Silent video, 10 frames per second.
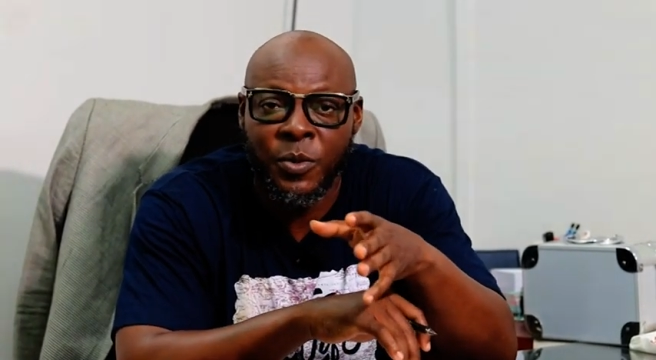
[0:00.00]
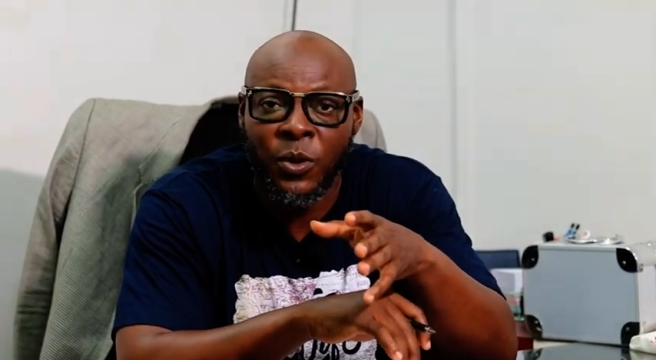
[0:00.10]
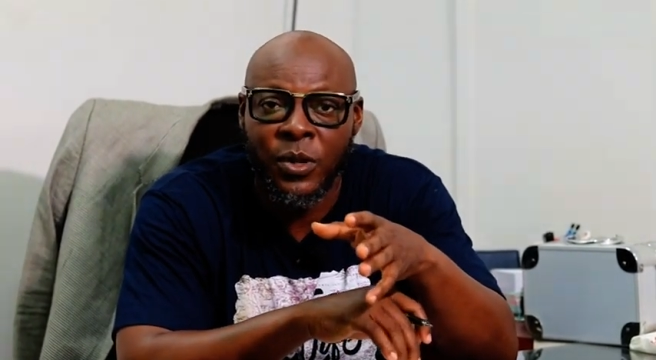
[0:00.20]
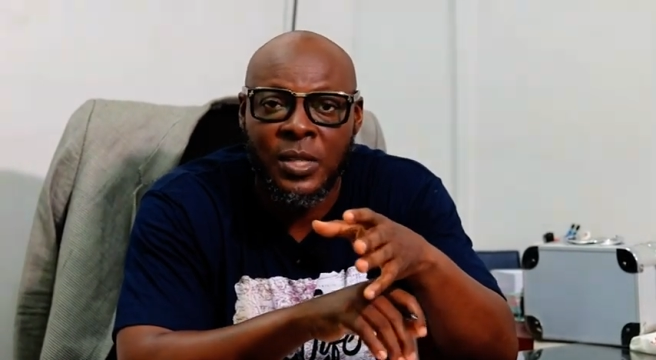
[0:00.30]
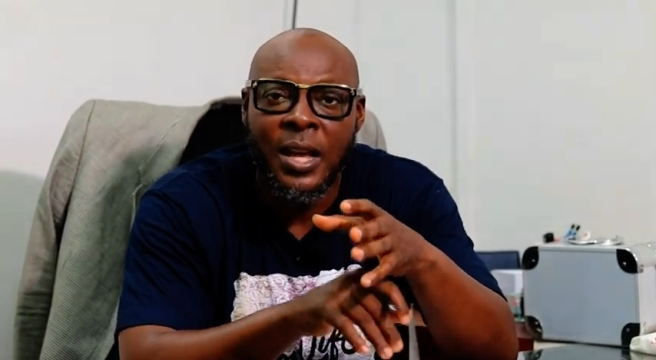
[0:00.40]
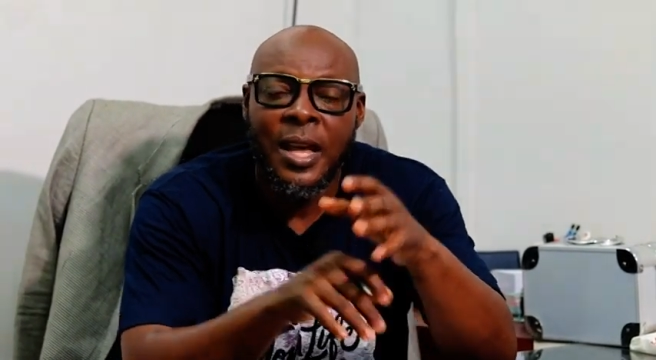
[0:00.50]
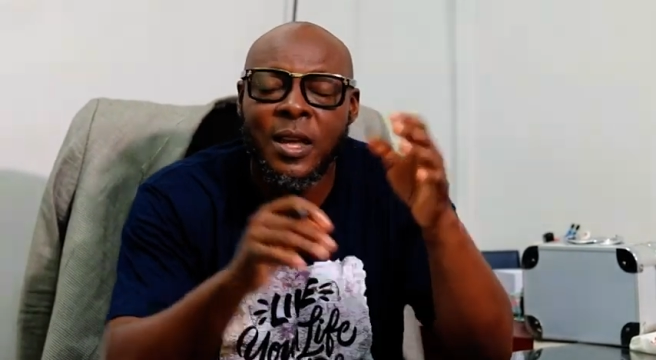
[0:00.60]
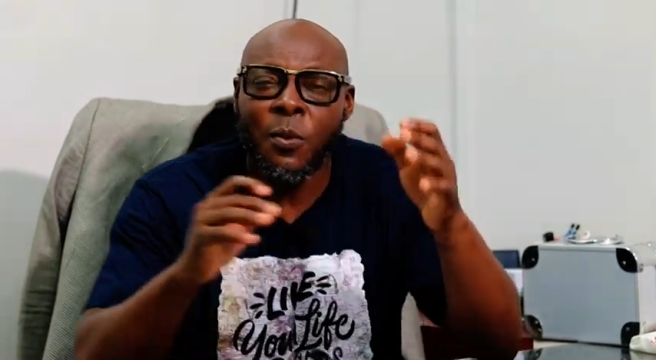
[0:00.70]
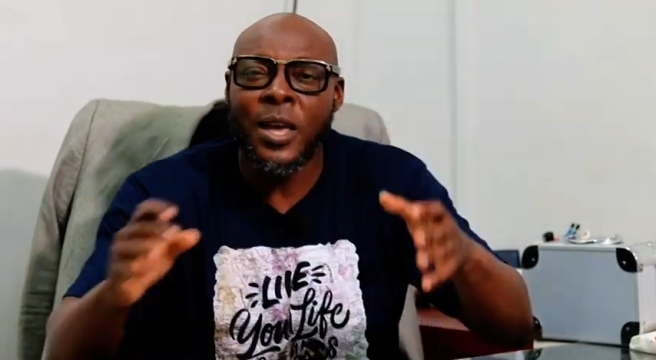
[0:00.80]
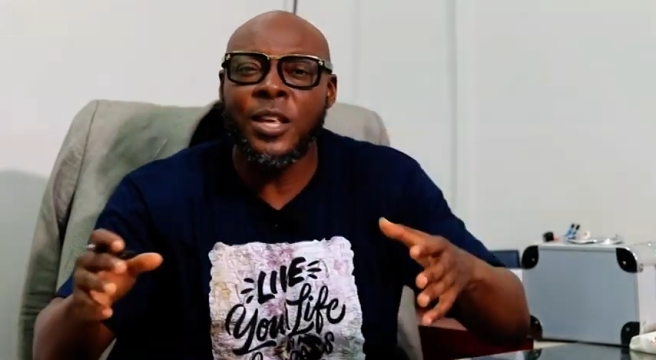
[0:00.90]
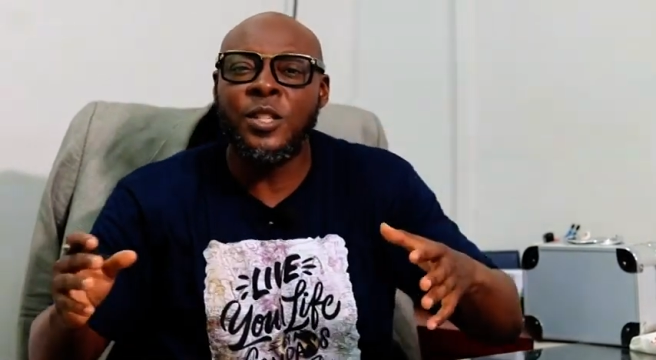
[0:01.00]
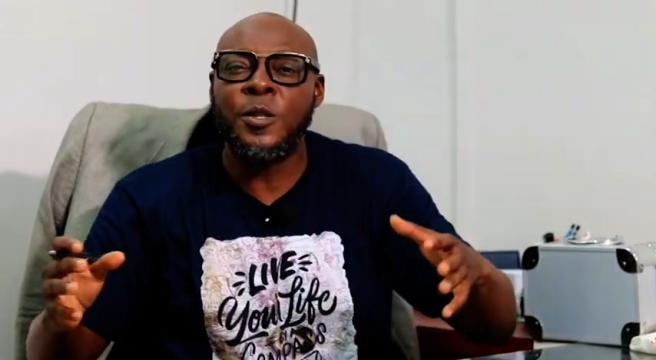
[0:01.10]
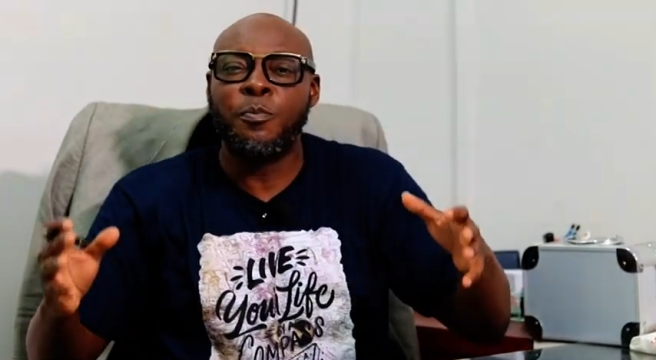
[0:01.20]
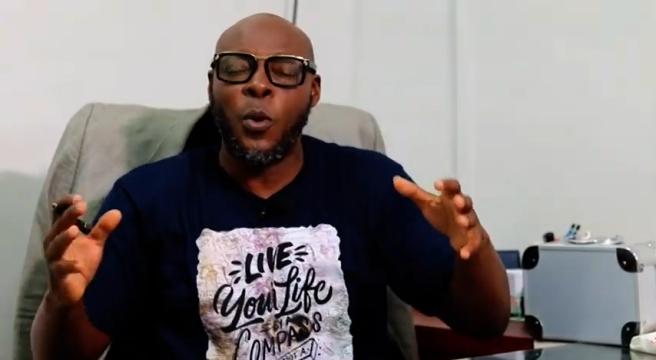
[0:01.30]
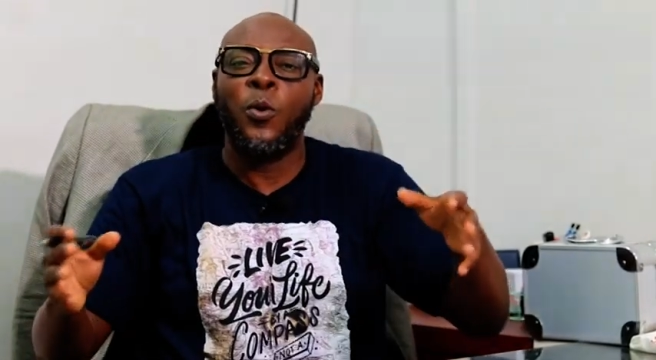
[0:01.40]
Because the way he
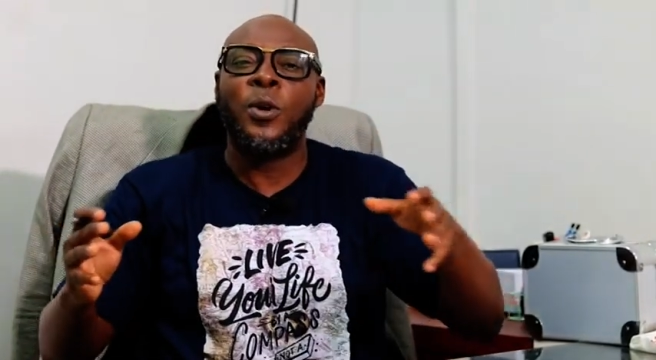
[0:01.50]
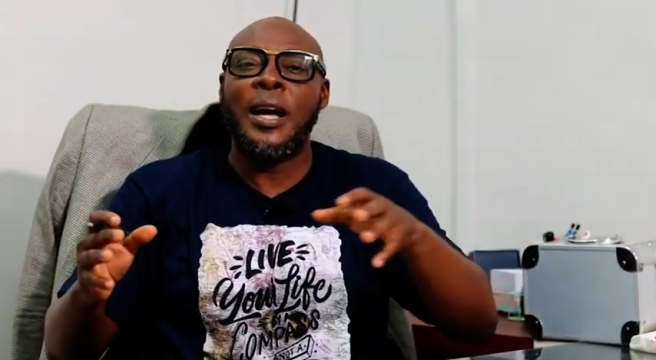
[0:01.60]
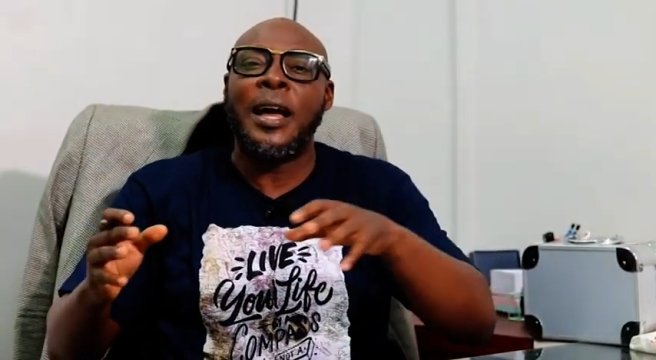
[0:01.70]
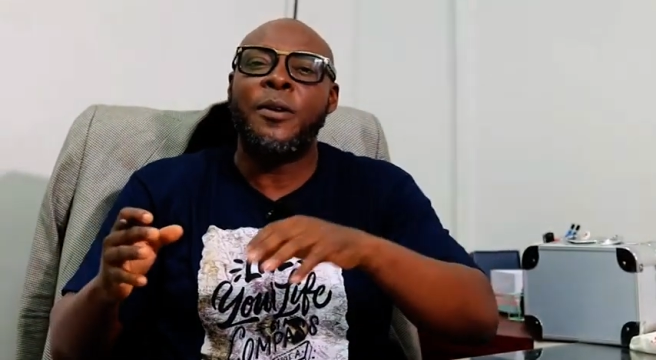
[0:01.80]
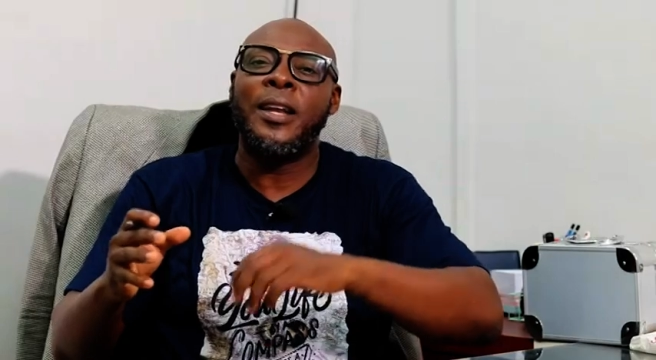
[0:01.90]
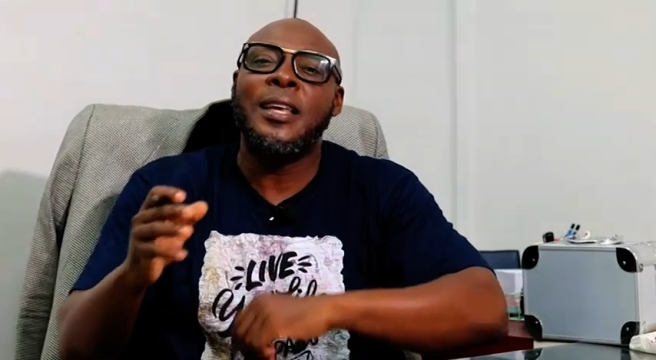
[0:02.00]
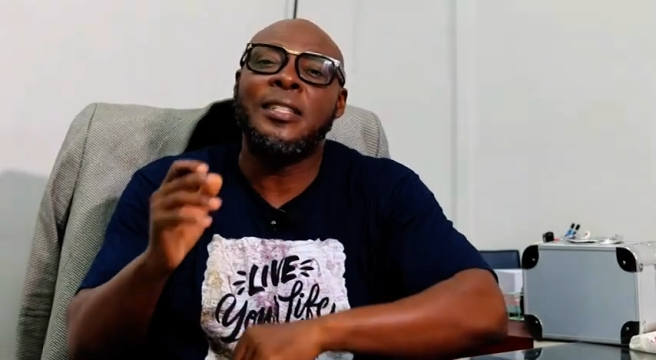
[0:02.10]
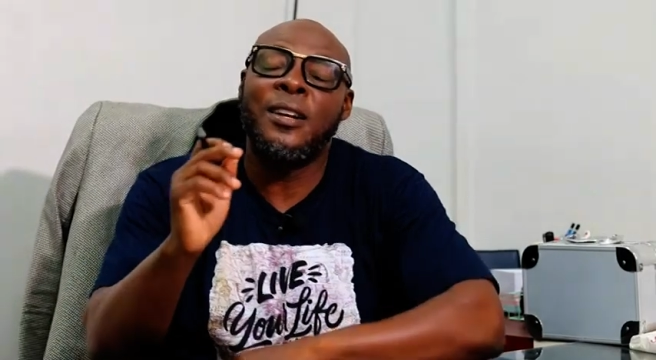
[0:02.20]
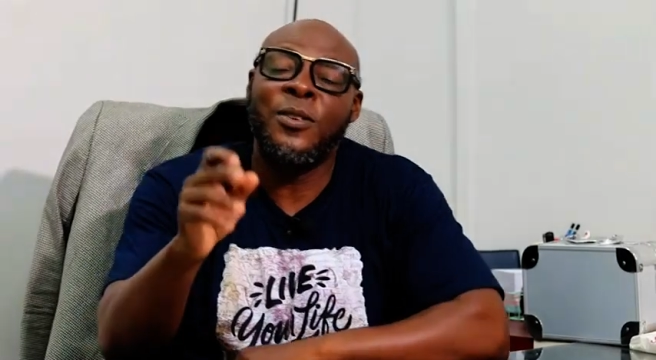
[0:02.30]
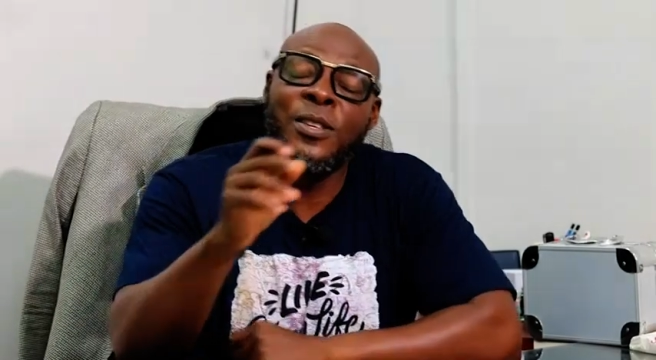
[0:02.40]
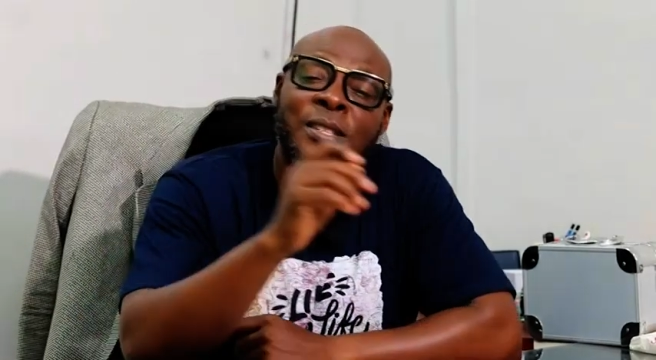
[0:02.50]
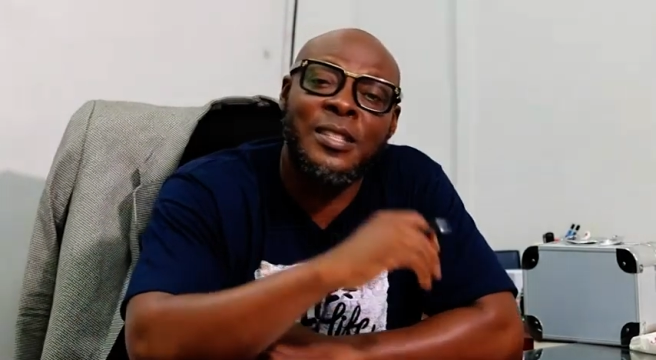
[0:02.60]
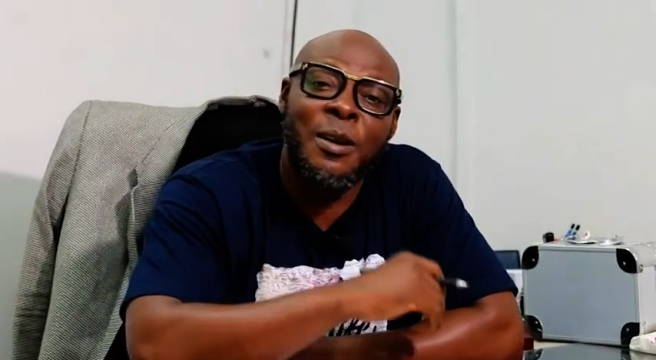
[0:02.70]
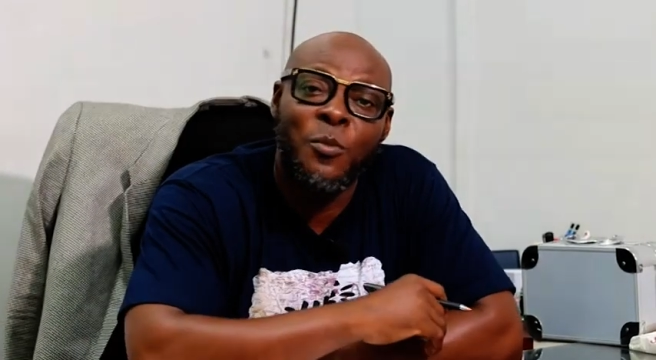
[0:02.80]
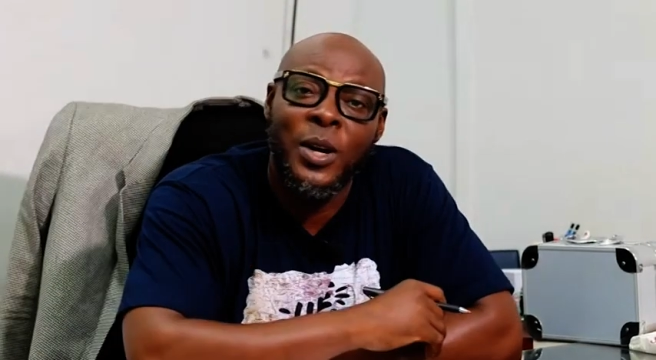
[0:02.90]
spoke, I realized that this is
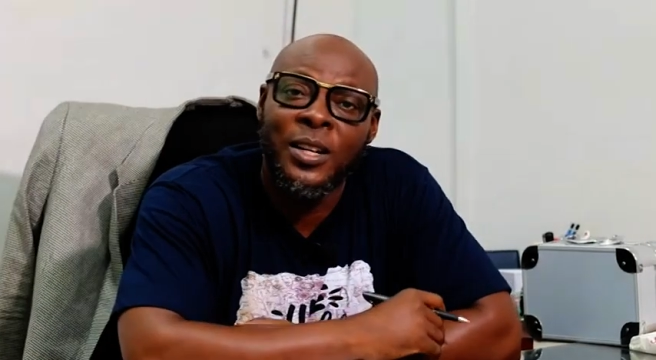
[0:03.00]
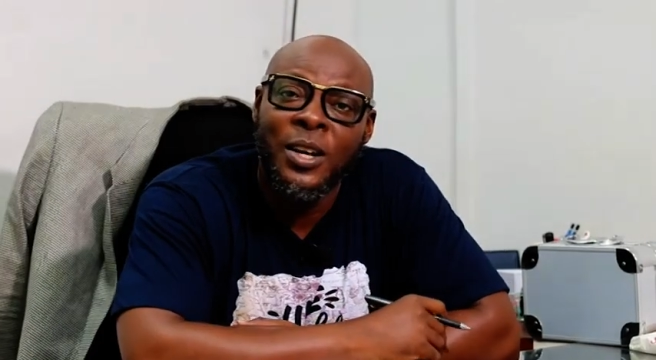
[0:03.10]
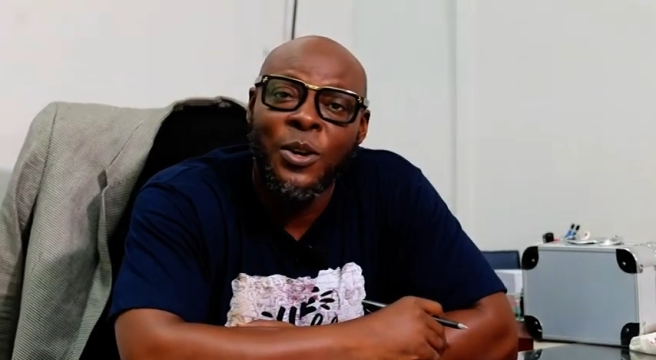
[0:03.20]
someone